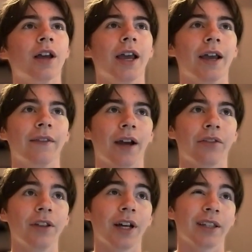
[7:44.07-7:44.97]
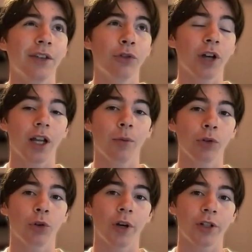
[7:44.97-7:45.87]
And I think that if you're not
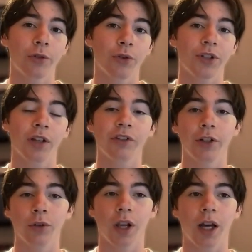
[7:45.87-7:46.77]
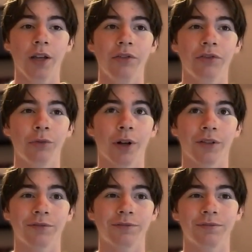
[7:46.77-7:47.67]
able to question yourself and your life,
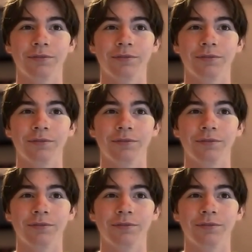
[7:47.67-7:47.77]
well,